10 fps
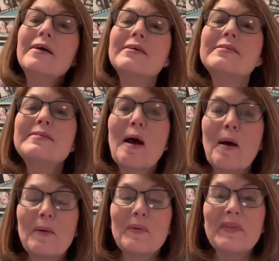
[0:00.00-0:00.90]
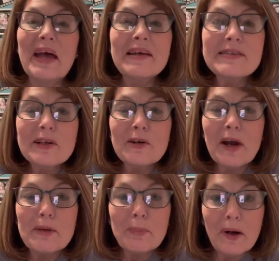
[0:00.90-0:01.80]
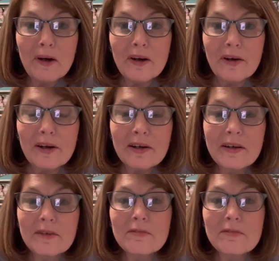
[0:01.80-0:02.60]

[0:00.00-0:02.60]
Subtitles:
So that's a great perk